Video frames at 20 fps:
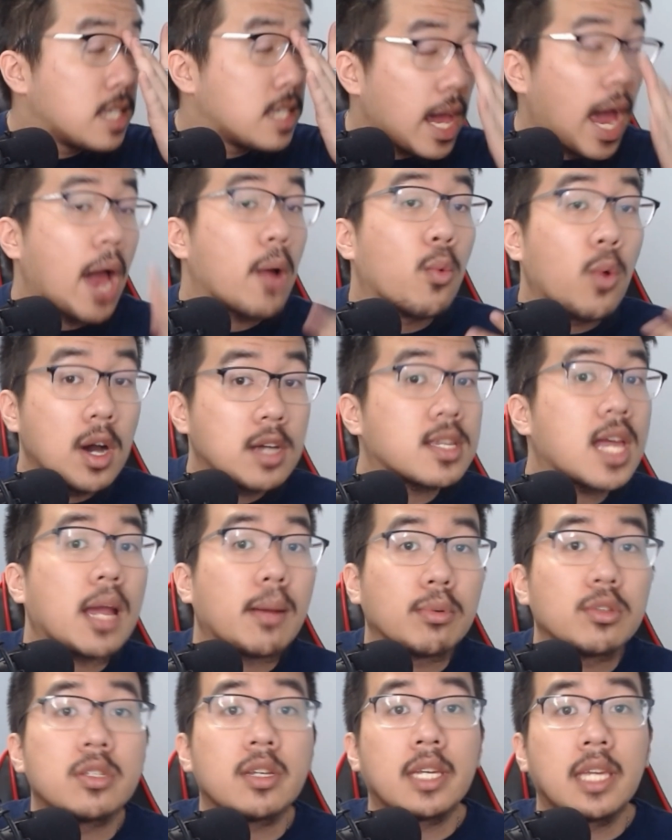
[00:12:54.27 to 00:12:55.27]
I was
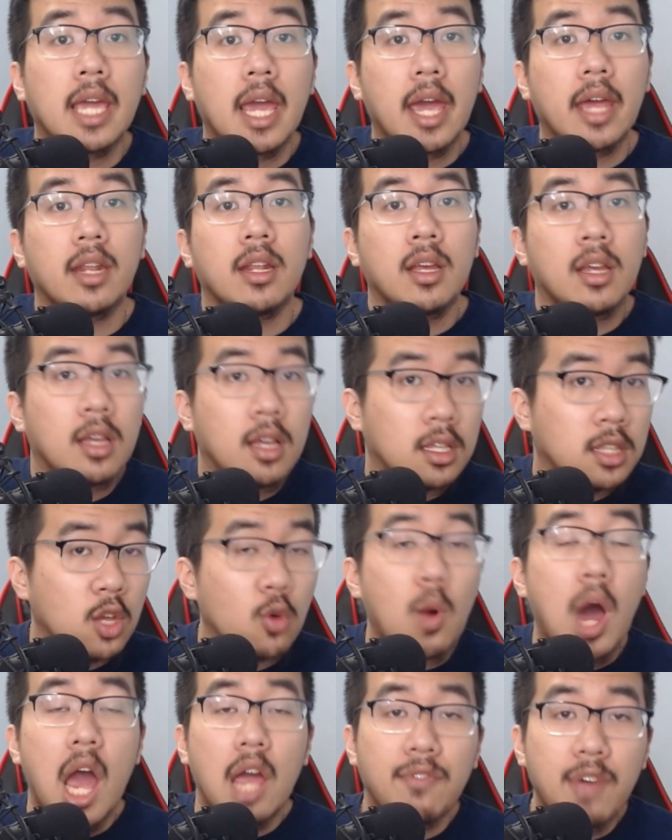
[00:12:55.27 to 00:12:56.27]
able to get the
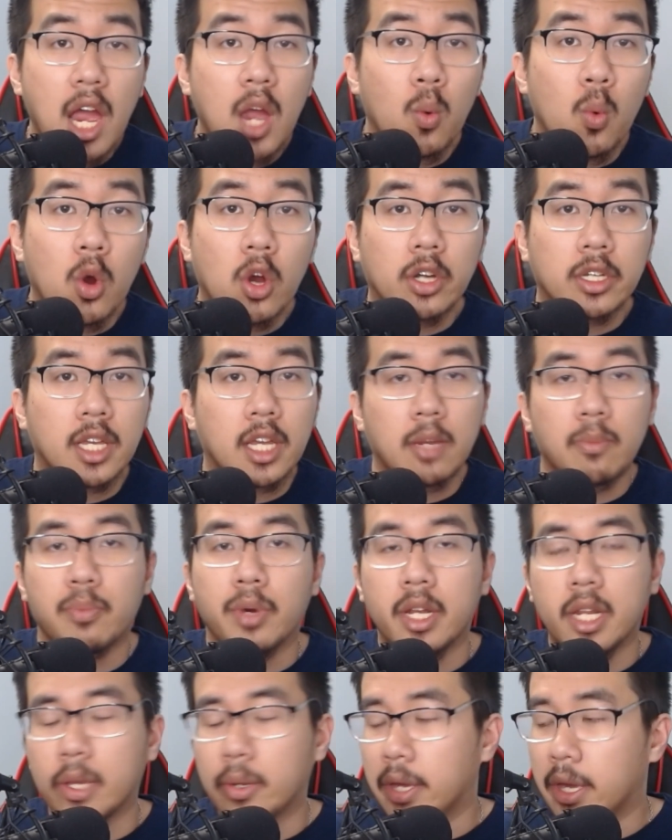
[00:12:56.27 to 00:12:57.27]
Wi-Fi working,
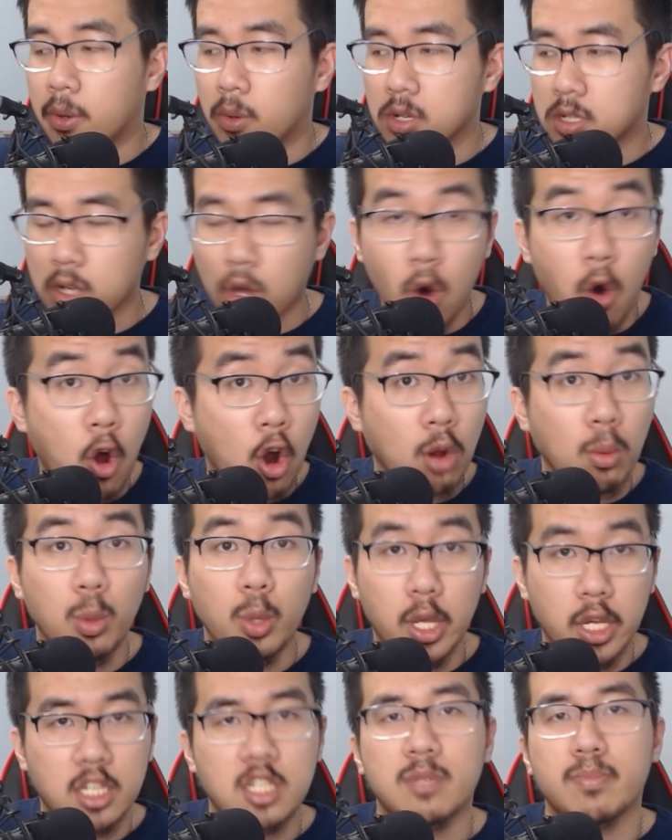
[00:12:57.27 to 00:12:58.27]
but it was a horrible
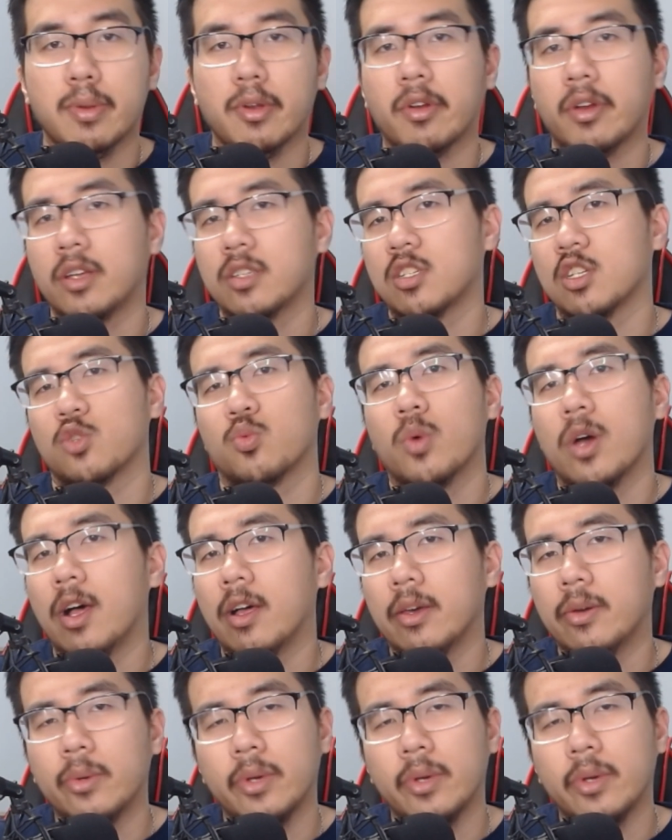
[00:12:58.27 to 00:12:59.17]
experience as well.